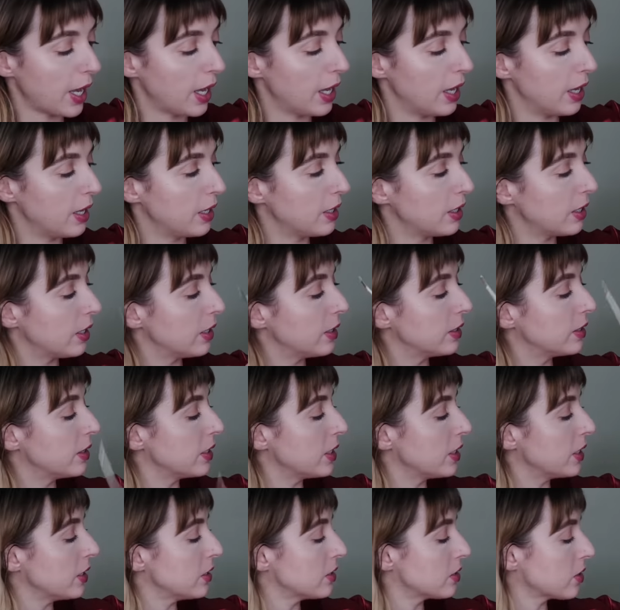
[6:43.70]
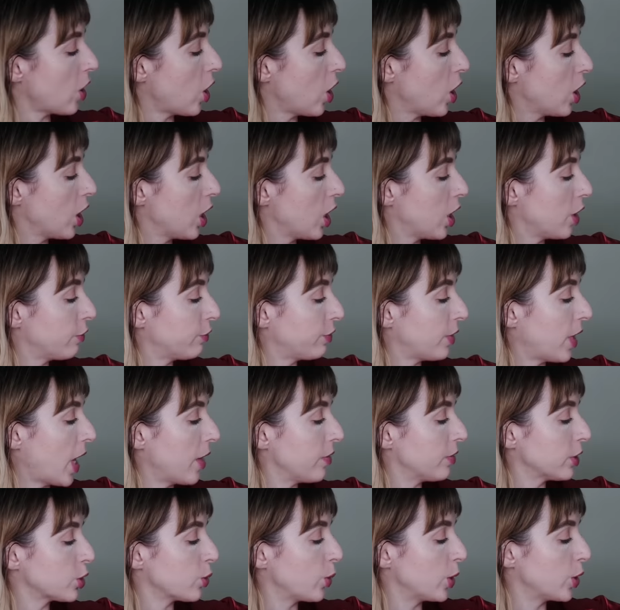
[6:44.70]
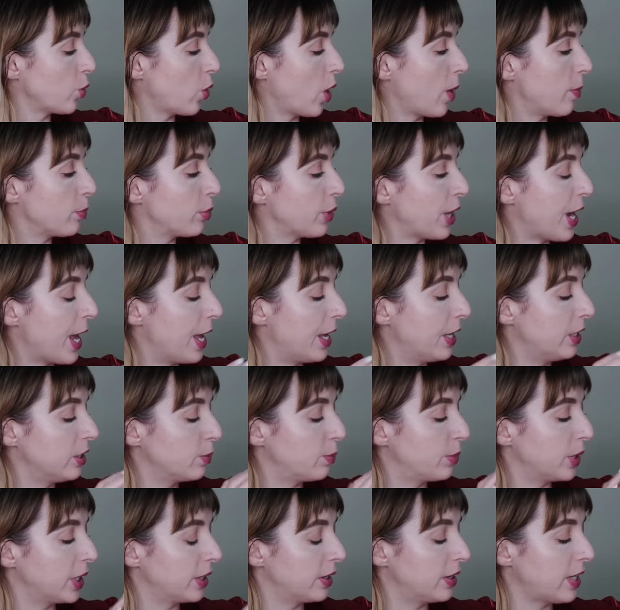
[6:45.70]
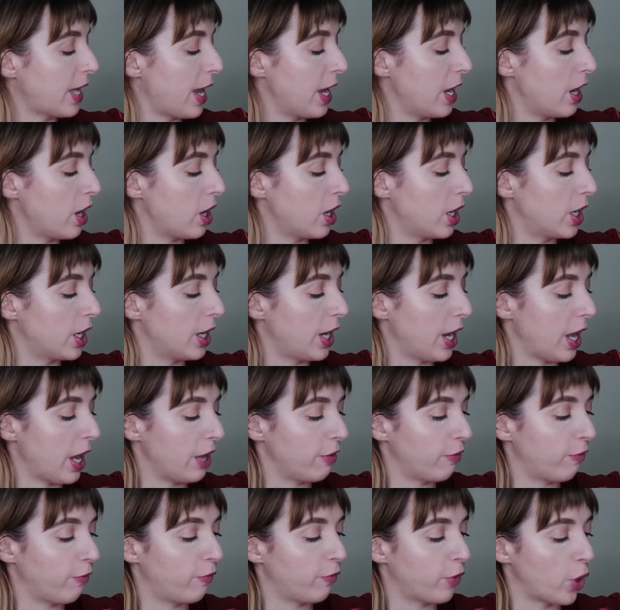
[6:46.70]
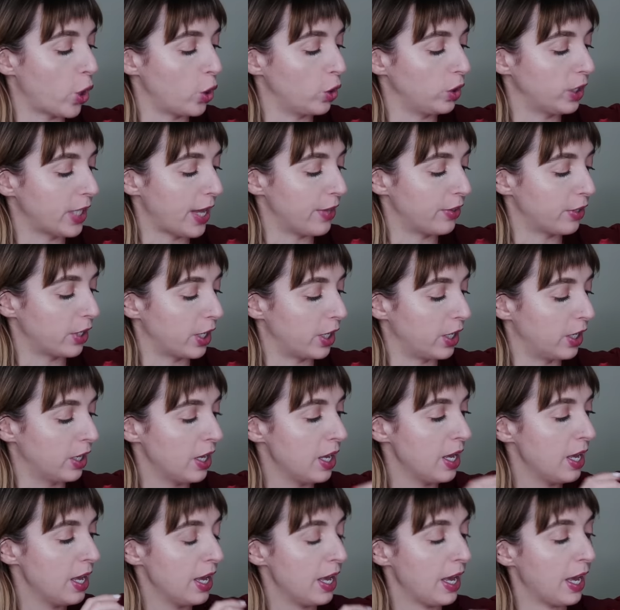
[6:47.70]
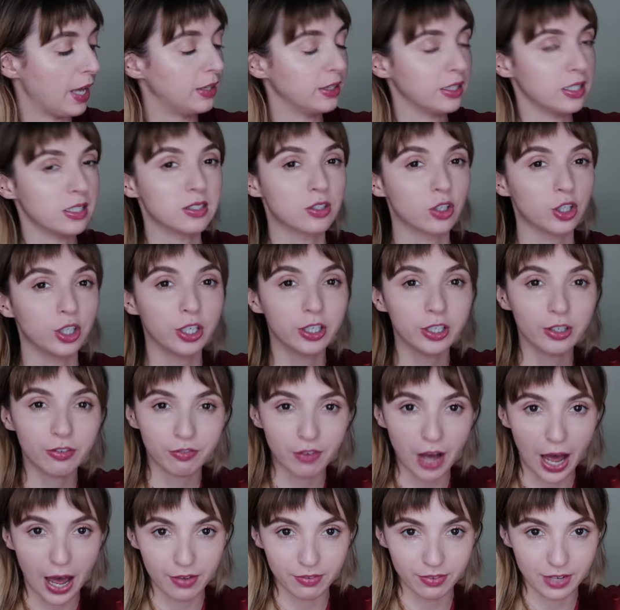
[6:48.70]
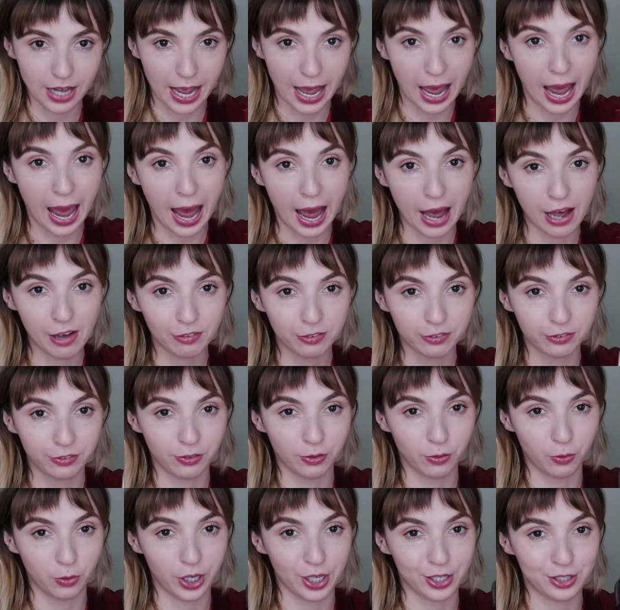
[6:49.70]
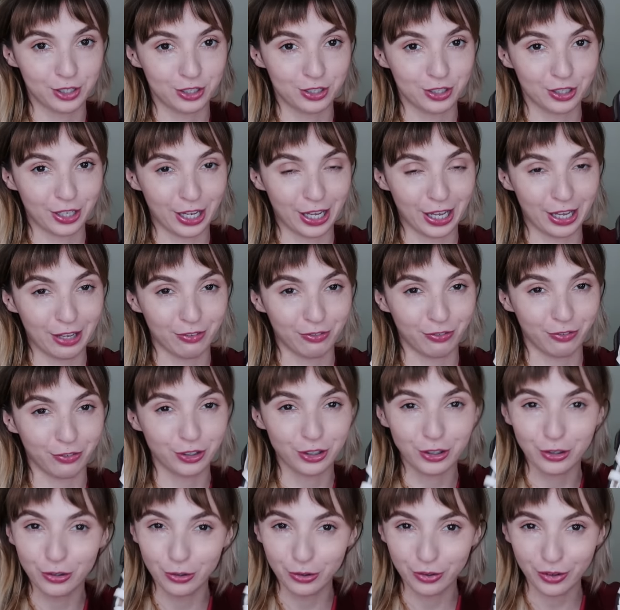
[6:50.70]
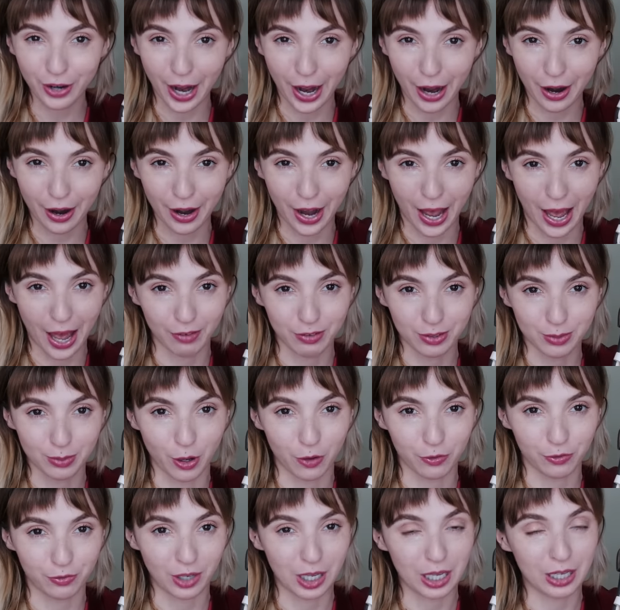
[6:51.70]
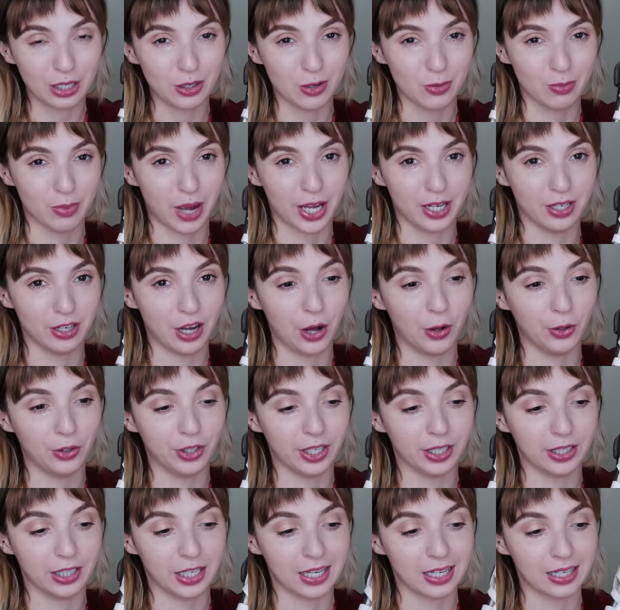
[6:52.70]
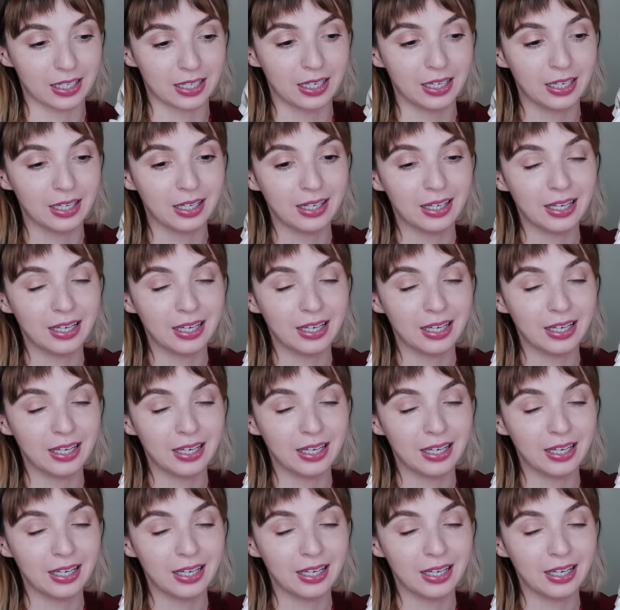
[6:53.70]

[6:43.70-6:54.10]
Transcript: And these are Forever 21 brand, but they are a faux leather. And these are in a five and a half, which if you are, uh, have small feet, you might know that like